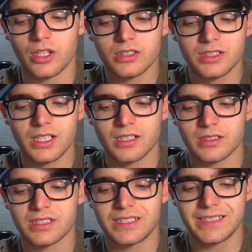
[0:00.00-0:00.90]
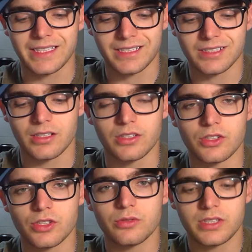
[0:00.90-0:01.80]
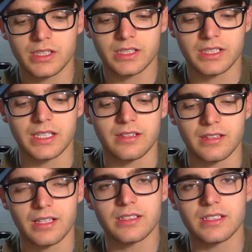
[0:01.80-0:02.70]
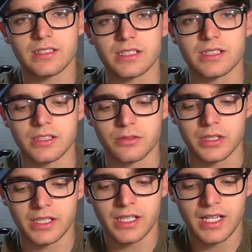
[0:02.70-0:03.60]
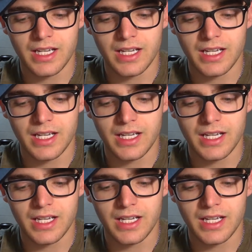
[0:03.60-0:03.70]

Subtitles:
Vostok 6 on June 16, 1963,